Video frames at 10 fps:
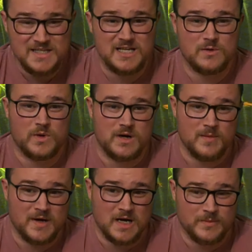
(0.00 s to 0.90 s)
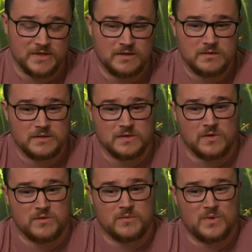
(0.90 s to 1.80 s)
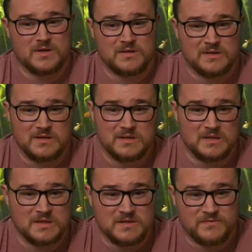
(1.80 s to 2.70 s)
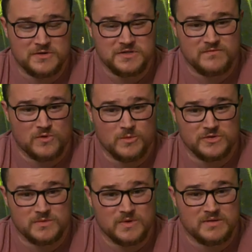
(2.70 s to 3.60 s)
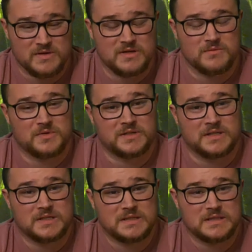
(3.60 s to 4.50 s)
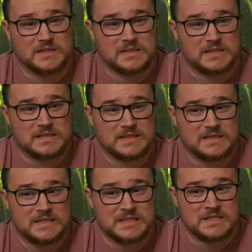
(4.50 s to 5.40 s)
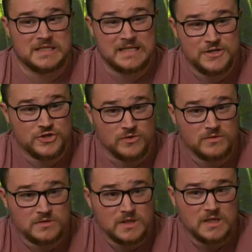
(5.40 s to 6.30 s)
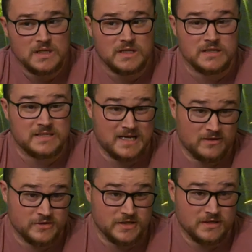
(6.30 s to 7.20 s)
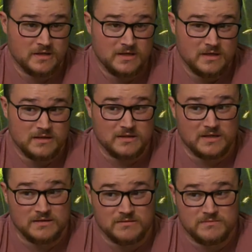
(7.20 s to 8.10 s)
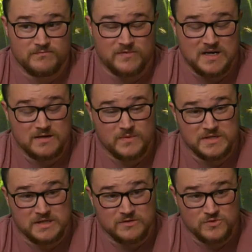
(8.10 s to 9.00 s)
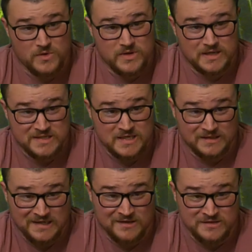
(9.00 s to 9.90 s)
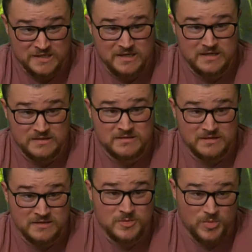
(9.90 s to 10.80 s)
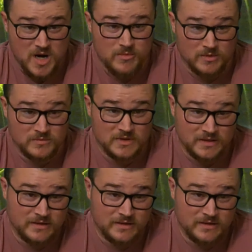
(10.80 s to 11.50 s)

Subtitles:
In the aquarium hobby, you know, the first and foremost, the one thing that really is an issue is algae. And finding ways to control that cell algae is a problem.